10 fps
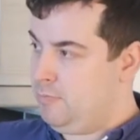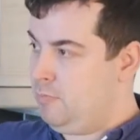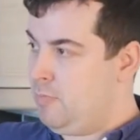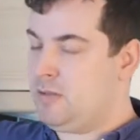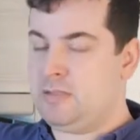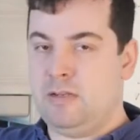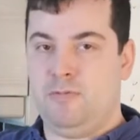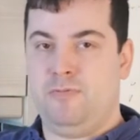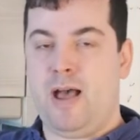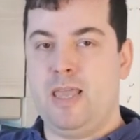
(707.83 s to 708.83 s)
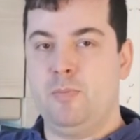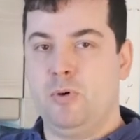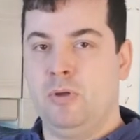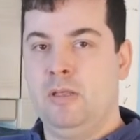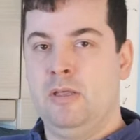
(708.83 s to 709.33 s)
muscle
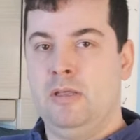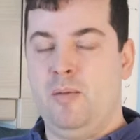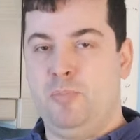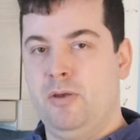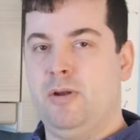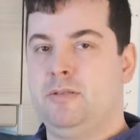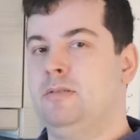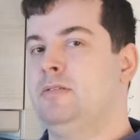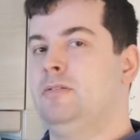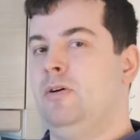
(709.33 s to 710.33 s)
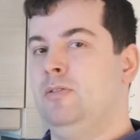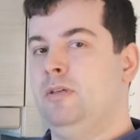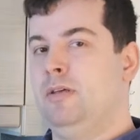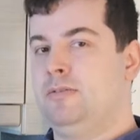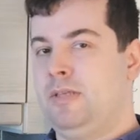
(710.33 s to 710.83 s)
fiber appearances on
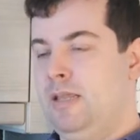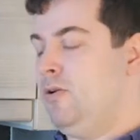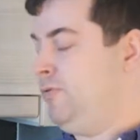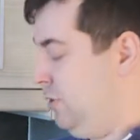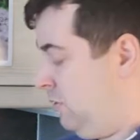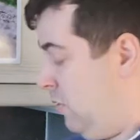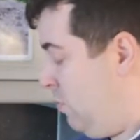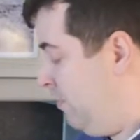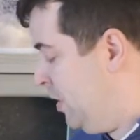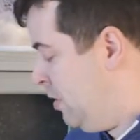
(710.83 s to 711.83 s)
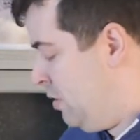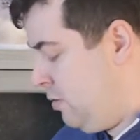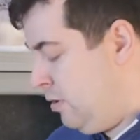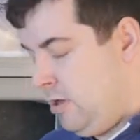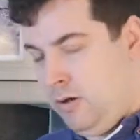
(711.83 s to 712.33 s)
the skin of the dough
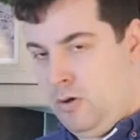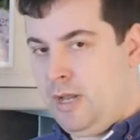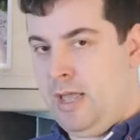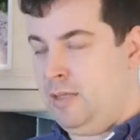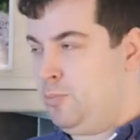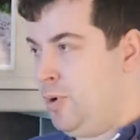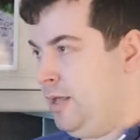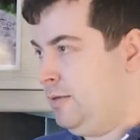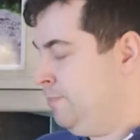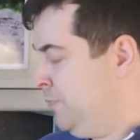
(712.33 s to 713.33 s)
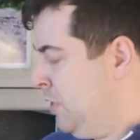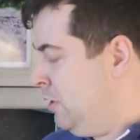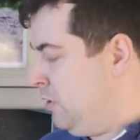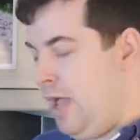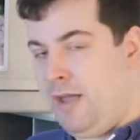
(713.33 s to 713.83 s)
on any bread.
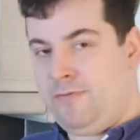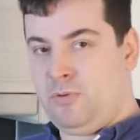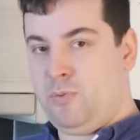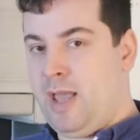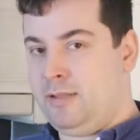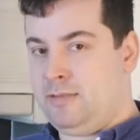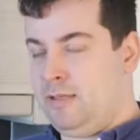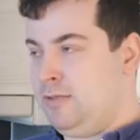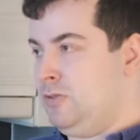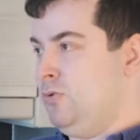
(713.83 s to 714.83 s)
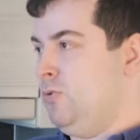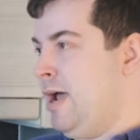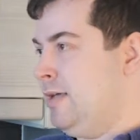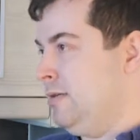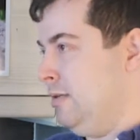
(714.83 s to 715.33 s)
You have to wait these 2
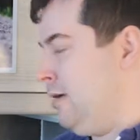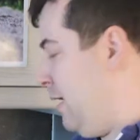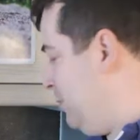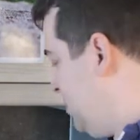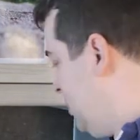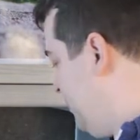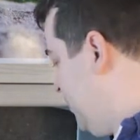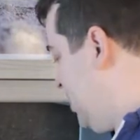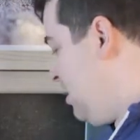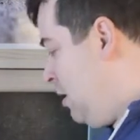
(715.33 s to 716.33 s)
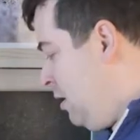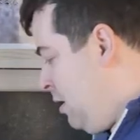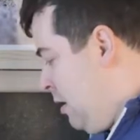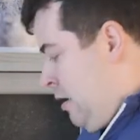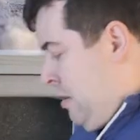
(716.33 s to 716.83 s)
rising times.
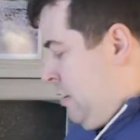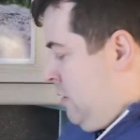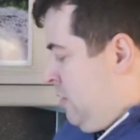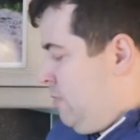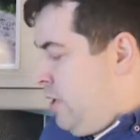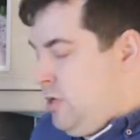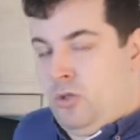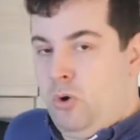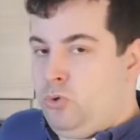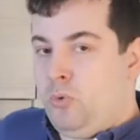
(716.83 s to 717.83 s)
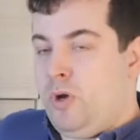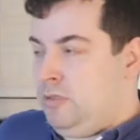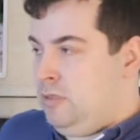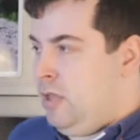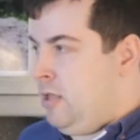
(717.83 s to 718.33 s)
When you don't do
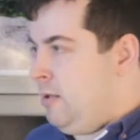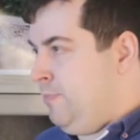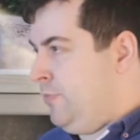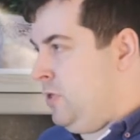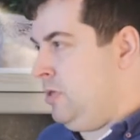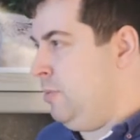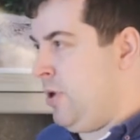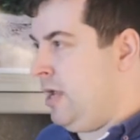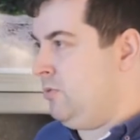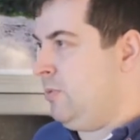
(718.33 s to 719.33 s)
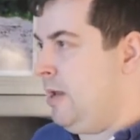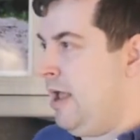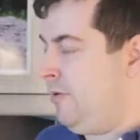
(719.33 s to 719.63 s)
it, the bread will have